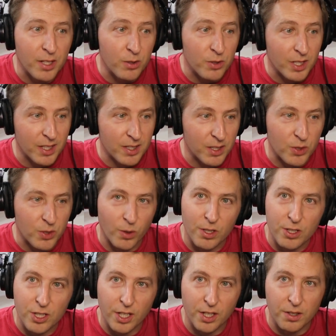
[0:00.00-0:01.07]
using a
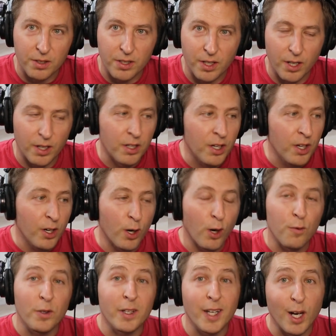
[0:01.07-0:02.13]
Discord channel here
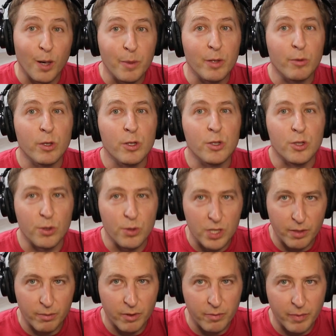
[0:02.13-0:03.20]
hopefully to help me reduce
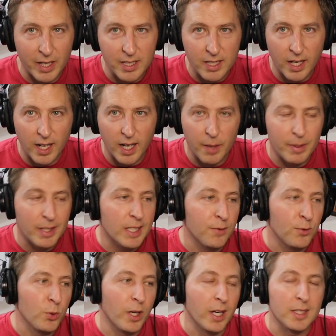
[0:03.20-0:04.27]
some of my time and
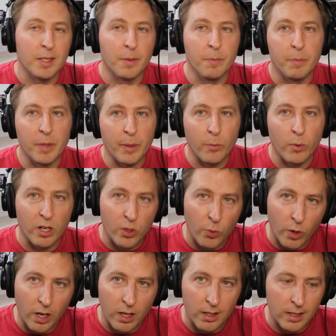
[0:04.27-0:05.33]
give you guys a bit more
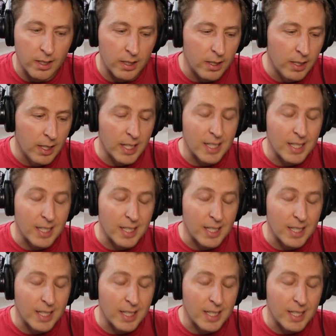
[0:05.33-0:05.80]
quality